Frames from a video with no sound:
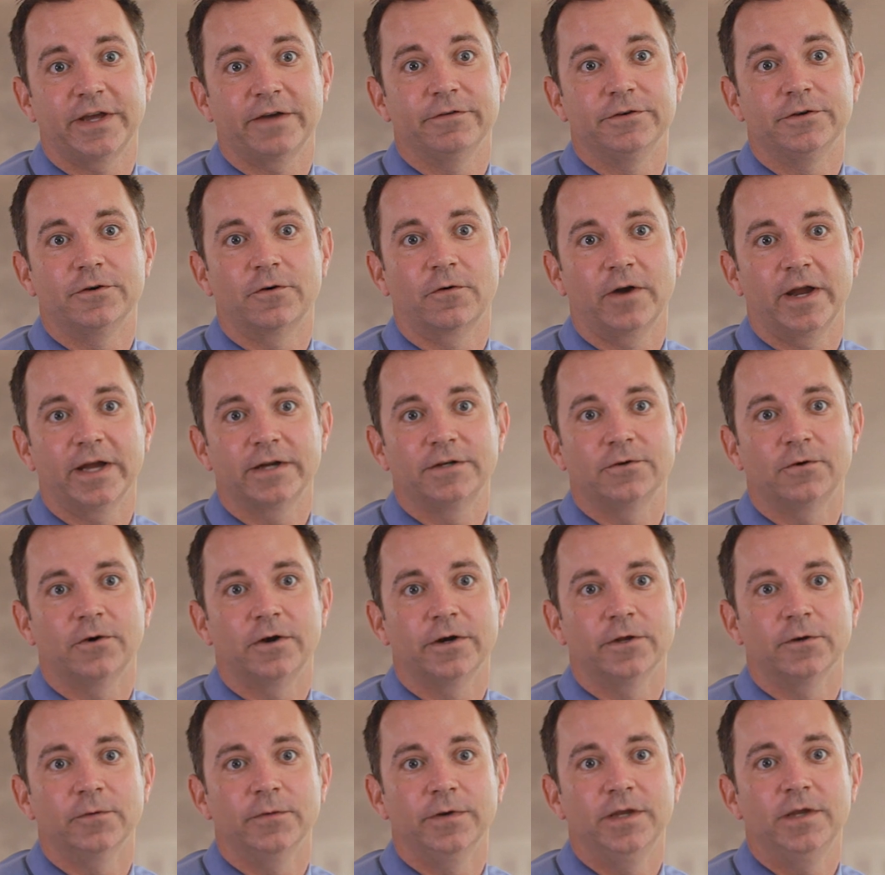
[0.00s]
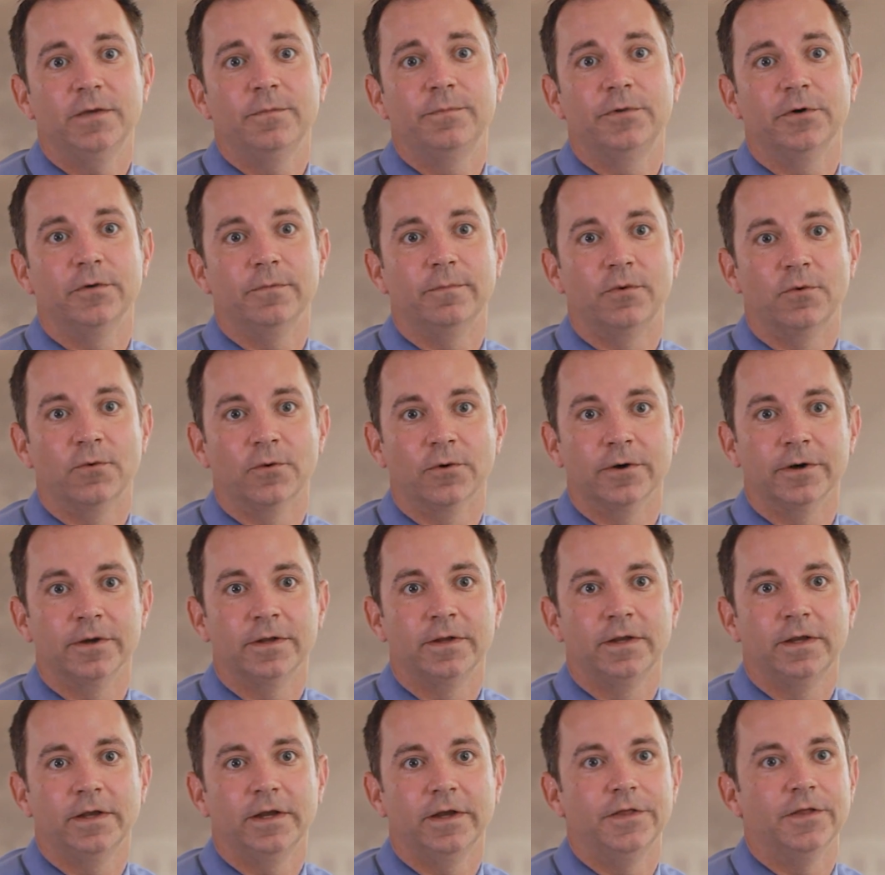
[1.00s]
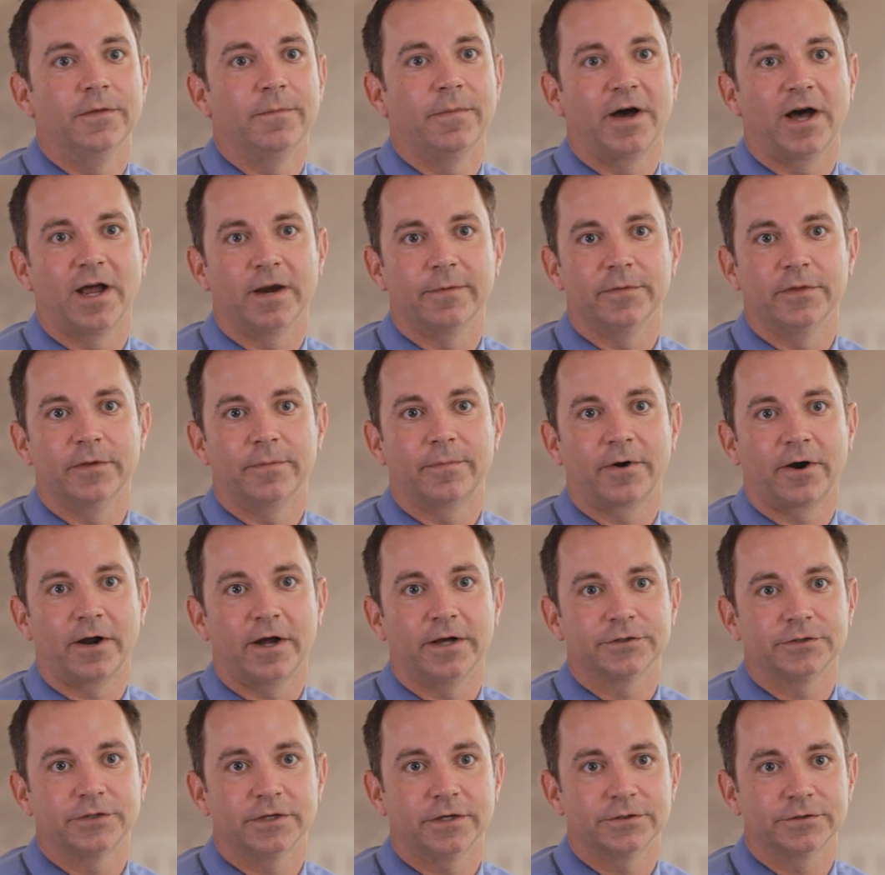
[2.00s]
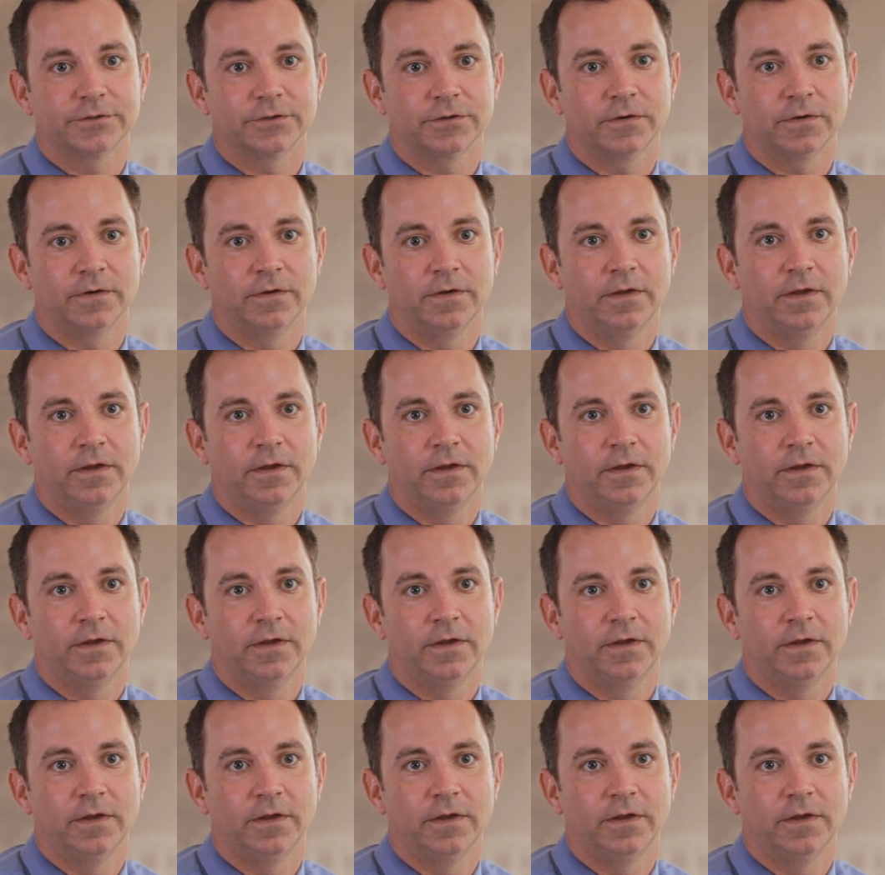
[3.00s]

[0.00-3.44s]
have a direct audio input port in the bottom of the processor.